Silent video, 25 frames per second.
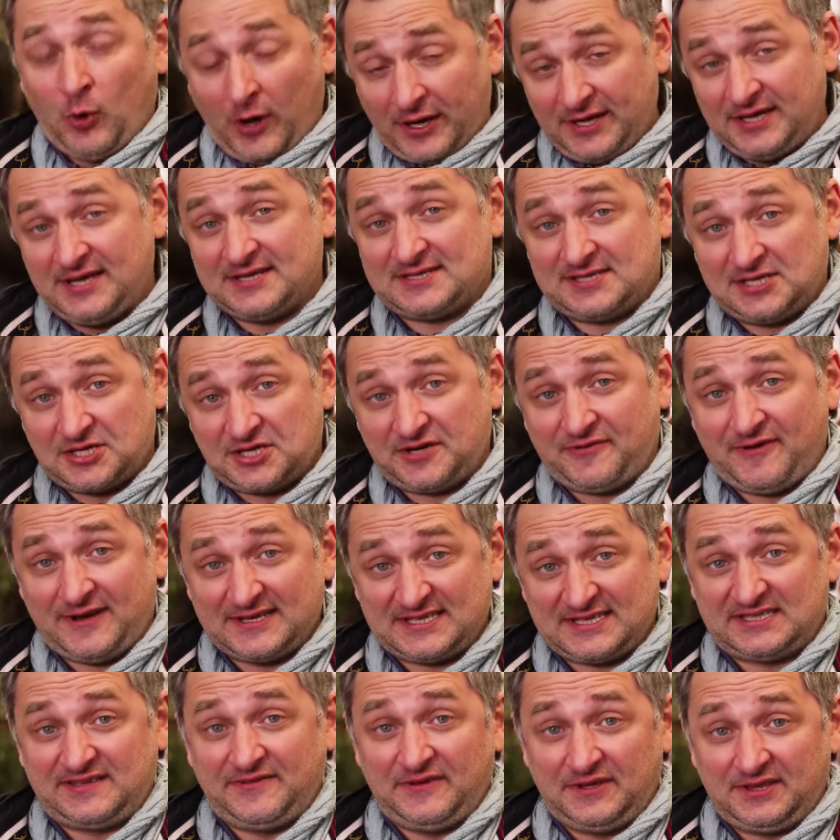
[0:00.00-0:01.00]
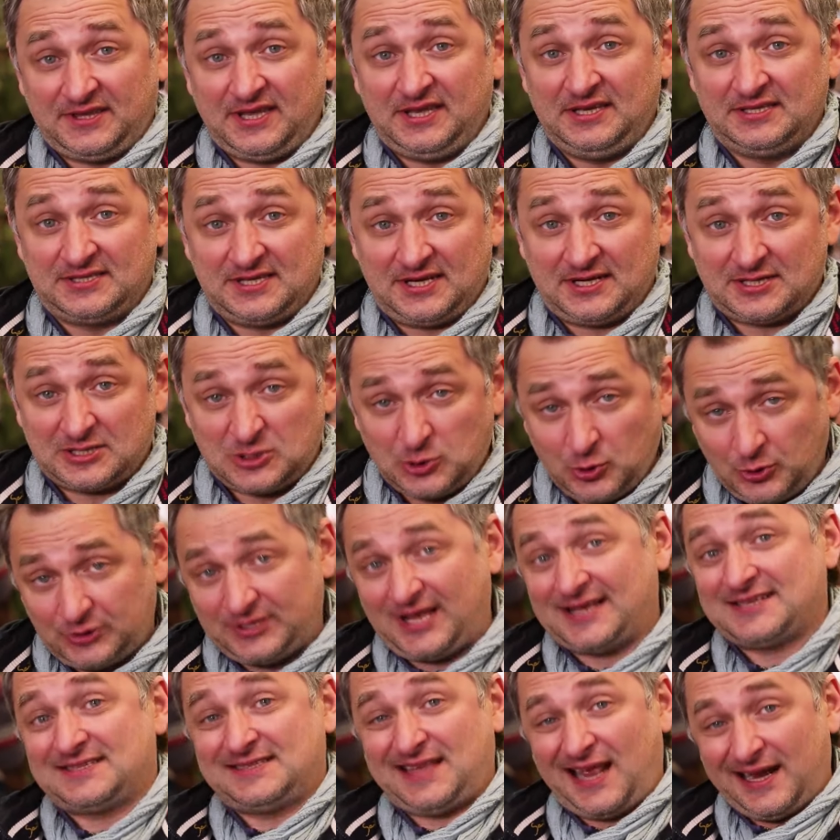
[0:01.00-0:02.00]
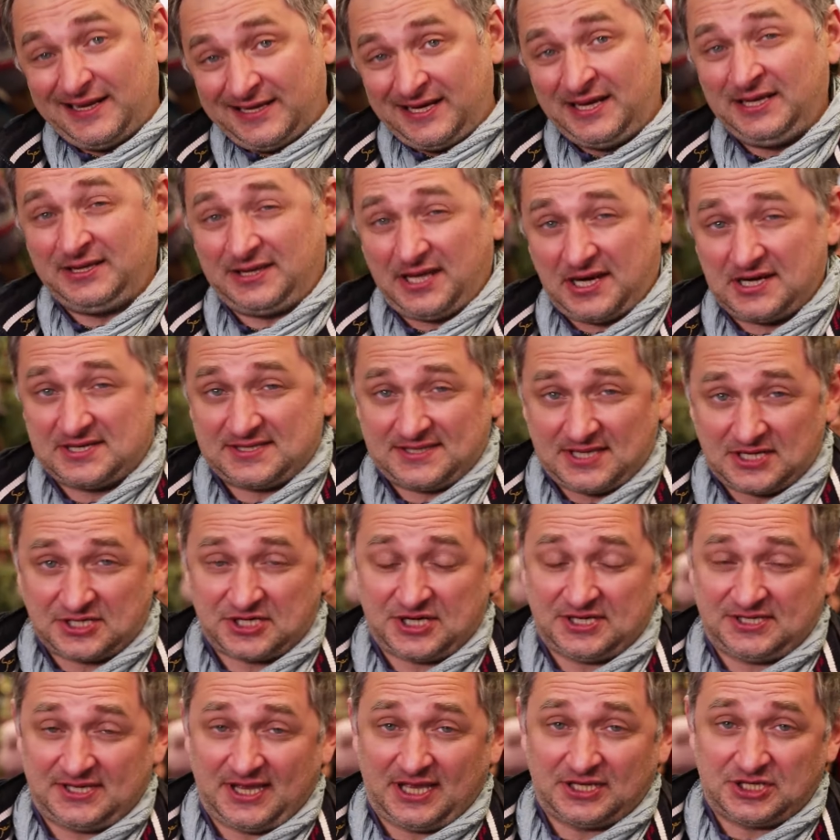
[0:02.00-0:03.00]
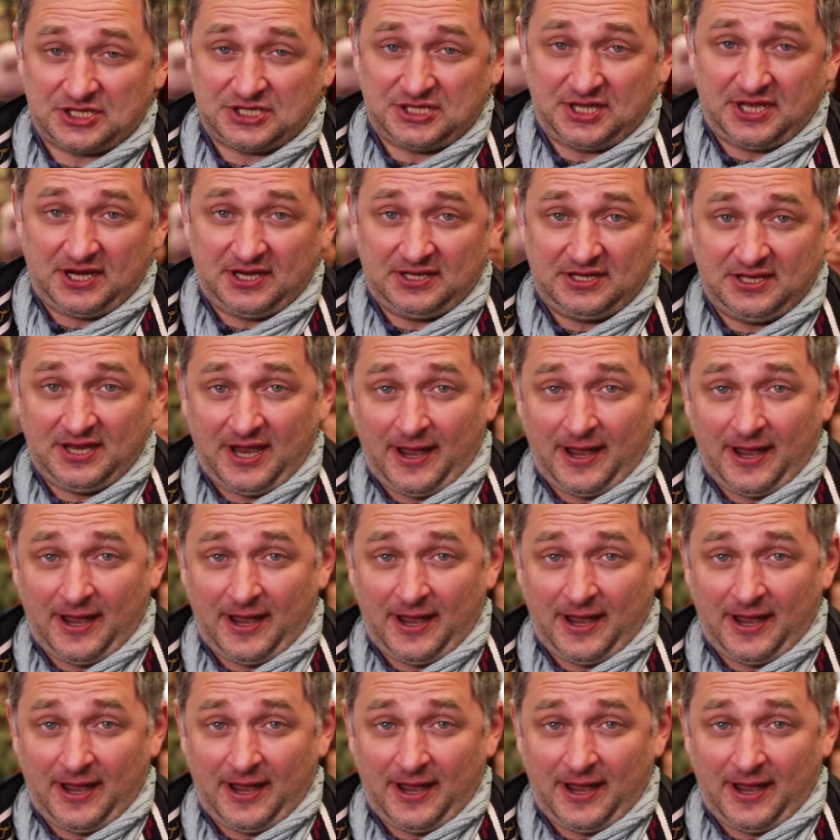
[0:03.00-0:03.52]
Day. But if you're also interested in flowers for the remaining